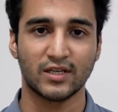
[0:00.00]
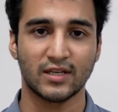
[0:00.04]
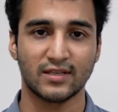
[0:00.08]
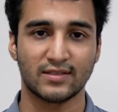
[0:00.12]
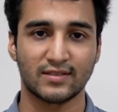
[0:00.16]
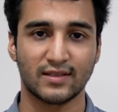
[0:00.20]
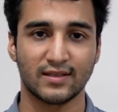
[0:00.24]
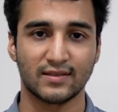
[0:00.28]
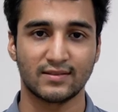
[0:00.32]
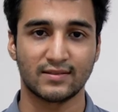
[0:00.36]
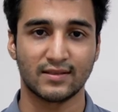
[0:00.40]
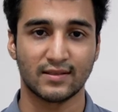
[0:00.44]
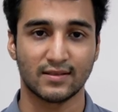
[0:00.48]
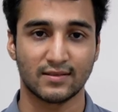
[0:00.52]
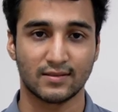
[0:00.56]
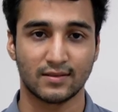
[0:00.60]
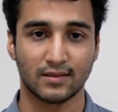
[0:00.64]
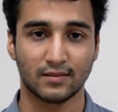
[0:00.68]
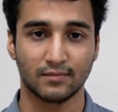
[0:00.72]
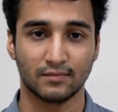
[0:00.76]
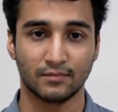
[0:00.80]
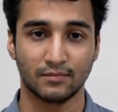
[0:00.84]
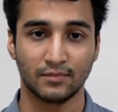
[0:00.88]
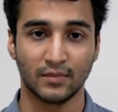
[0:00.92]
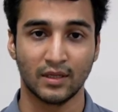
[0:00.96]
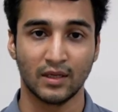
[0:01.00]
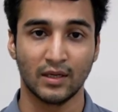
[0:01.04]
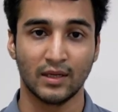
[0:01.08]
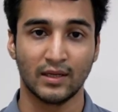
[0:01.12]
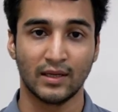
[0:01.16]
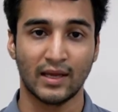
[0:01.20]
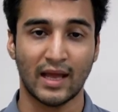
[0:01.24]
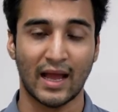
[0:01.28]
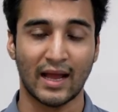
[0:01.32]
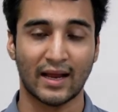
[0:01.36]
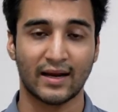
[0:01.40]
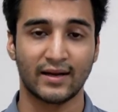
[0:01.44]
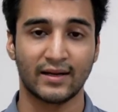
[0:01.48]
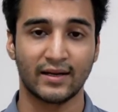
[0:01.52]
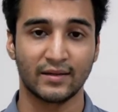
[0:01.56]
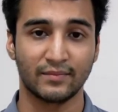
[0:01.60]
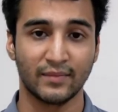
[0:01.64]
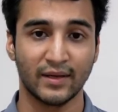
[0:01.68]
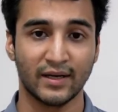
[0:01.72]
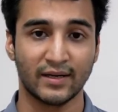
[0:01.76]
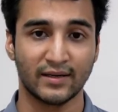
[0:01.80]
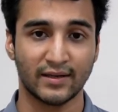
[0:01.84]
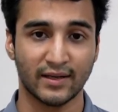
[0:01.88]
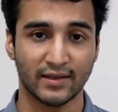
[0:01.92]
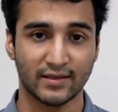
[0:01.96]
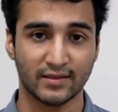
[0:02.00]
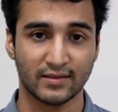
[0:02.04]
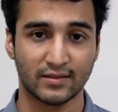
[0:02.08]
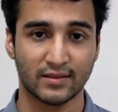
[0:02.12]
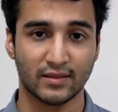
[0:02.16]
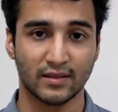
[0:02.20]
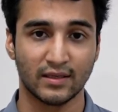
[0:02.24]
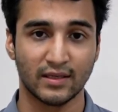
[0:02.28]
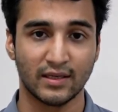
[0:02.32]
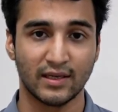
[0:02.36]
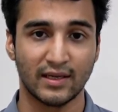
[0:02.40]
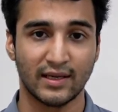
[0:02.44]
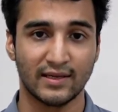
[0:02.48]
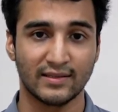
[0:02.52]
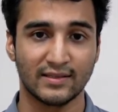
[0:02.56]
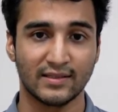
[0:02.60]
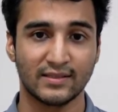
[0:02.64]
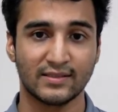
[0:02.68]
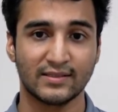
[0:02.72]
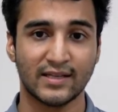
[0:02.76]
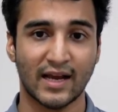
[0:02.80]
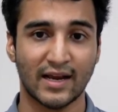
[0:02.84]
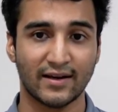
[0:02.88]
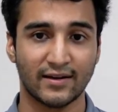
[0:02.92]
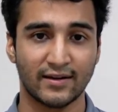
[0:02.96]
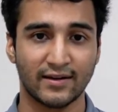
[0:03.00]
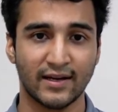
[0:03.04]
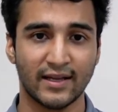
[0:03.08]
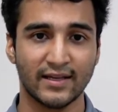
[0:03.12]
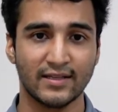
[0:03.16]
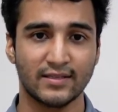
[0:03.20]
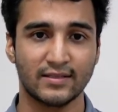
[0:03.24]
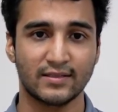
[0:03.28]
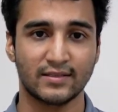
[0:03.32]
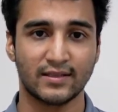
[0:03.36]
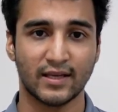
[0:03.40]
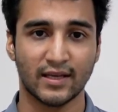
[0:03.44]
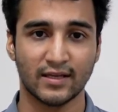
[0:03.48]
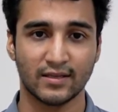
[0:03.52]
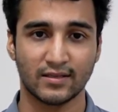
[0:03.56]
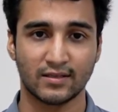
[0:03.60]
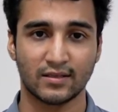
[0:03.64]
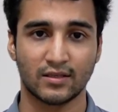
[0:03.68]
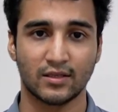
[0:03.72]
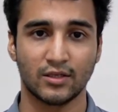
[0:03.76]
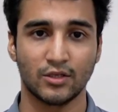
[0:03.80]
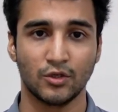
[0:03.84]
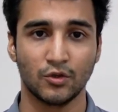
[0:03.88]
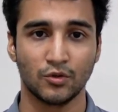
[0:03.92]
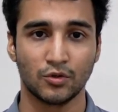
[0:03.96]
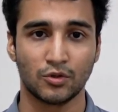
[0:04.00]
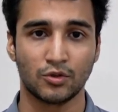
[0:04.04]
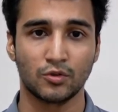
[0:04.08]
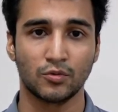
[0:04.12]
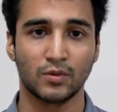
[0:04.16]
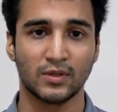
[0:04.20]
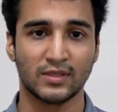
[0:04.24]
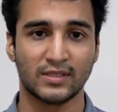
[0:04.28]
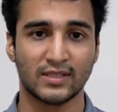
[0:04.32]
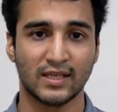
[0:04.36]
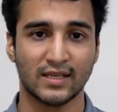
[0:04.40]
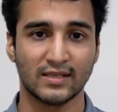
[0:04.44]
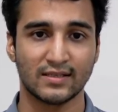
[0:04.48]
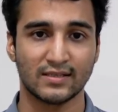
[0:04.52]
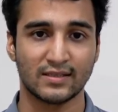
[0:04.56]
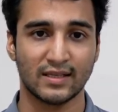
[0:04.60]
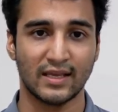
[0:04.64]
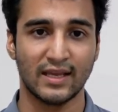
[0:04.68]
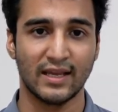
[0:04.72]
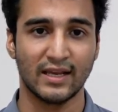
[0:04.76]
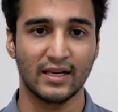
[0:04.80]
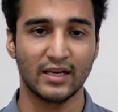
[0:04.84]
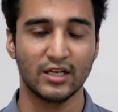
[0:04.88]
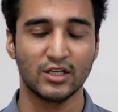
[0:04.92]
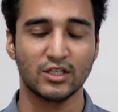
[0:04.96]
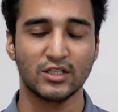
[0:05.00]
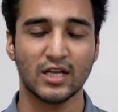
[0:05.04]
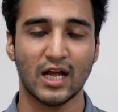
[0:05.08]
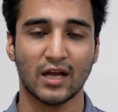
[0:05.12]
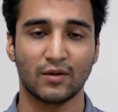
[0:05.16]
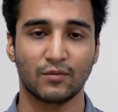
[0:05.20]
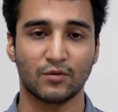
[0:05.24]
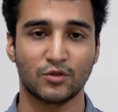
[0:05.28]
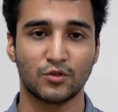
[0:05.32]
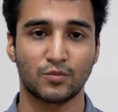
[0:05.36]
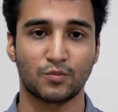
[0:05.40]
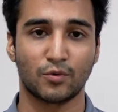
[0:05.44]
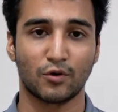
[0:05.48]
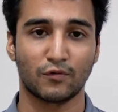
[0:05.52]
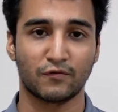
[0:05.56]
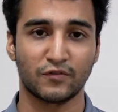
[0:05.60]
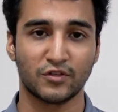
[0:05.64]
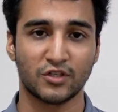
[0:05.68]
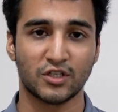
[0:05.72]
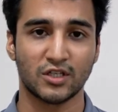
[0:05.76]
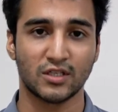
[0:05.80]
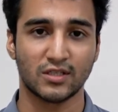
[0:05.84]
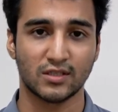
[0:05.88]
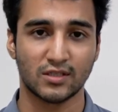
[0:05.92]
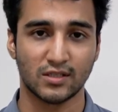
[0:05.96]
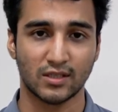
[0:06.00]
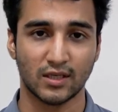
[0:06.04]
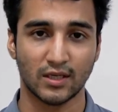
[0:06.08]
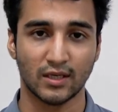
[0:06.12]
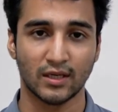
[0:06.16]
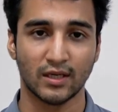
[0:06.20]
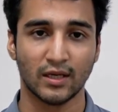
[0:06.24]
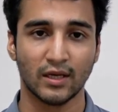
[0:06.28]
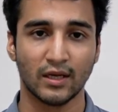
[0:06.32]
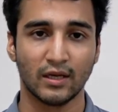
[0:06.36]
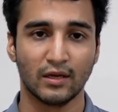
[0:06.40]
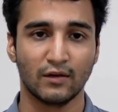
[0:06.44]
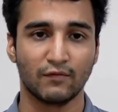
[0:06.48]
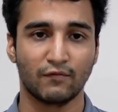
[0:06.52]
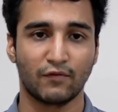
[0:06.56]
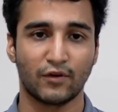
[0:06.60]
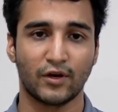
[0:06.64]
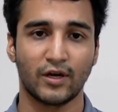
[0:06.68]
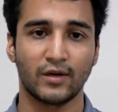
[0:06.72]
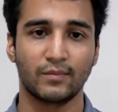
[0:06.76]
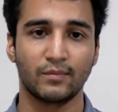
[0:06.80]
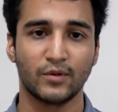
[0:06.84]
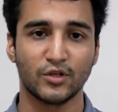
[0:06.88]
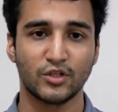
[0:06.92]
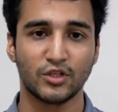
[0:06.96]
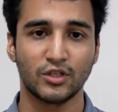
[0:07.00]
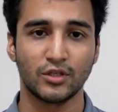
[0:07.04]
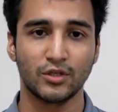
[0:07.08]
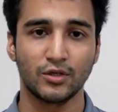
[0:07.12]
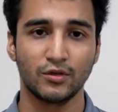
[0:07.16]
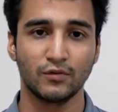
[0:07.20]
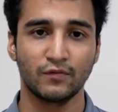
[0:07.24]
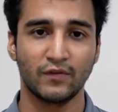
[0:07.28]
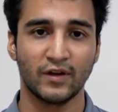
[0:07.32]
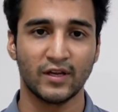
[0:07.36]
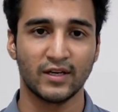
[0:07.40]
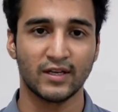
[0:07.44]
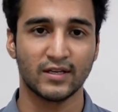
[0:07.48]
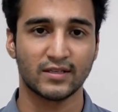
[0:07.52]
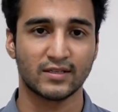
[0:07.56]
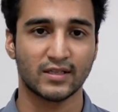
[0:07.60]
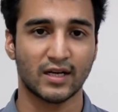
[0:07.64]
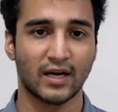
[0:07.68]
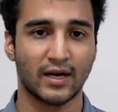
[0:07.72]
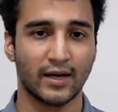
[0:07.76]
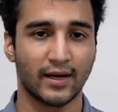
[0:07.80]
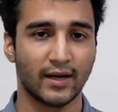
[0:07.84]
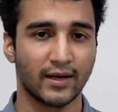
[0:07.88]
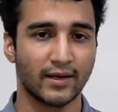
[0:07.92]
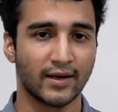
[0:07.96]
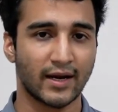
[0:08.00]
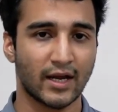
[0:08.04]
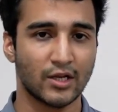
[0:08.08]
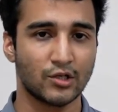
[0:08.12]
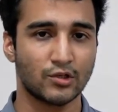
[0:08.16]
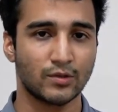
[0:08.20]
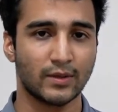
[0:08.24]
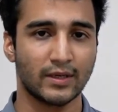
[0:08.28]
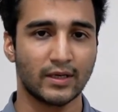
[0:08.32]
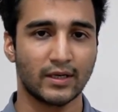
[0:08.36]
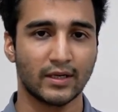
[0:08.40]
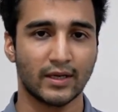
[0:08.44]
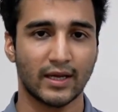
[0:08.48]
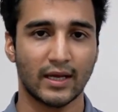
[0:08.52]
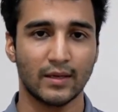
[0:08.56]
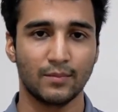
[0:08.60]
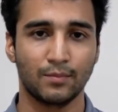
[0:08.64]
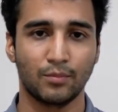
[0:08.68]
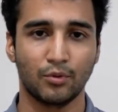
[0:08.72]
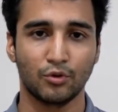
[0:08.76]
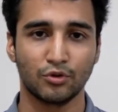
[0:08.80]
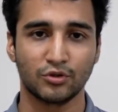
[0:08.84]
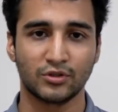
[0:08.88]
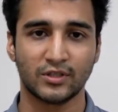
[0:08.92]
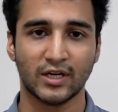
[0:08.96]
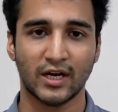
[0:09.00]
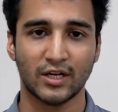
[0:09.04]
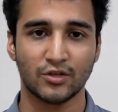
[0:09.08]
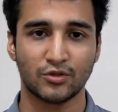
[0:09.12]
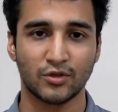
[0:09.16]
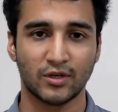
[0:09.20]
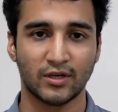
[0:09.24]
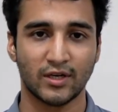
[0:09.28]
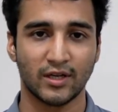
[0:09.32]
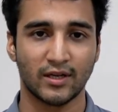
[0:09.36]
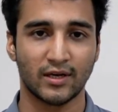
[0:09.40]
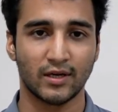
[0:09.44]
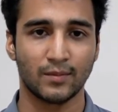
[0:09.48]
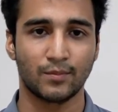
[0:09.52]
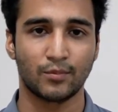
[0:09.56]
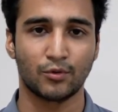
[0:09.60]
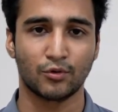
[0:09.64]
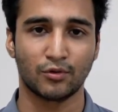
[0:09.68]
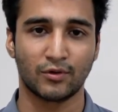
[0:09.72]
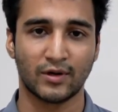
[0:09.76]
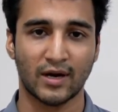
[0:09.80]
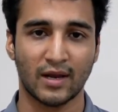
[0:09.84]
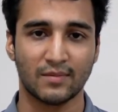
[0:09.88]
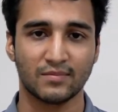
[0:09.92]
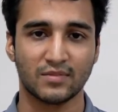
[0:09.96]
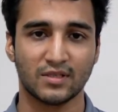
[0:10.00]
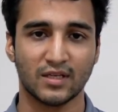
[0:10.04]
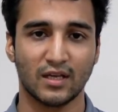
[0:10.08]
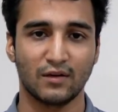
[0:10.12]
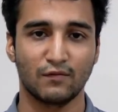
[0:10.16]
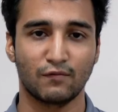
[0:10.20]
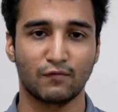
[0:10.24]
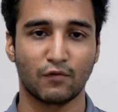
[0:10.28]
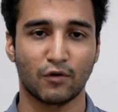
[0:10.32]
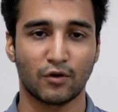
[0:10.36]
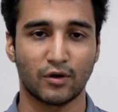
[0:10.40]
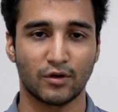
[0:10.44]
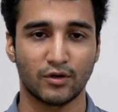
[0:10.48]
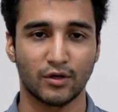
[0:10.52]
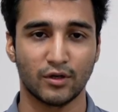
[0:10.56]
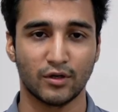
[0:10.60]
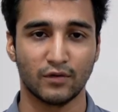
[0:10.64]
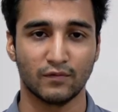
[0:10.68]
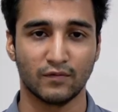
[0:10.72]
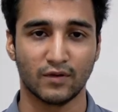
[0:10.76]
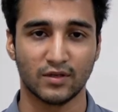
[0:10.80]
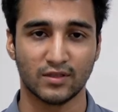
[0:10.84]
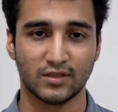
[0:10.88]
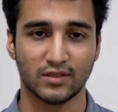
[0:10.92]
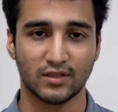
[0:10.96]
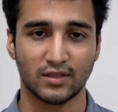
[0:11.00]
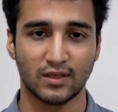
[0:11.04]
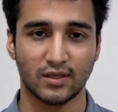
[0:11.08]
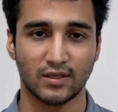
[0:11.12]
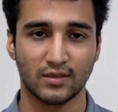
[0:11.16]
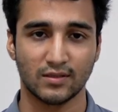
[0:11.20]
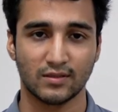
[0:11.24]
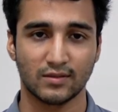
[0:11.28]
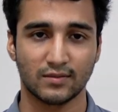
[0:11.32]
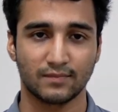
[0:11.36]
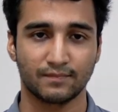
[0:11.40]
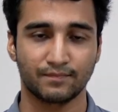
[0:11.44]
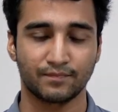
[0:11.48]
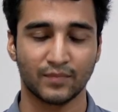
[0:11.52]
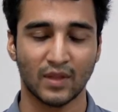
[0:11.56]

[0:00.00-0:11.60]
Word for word: Testing System, academic test, is a standardized test used to assess English language proficiency for admission to various undergraduate and postgraduate degree programs in foreign universities.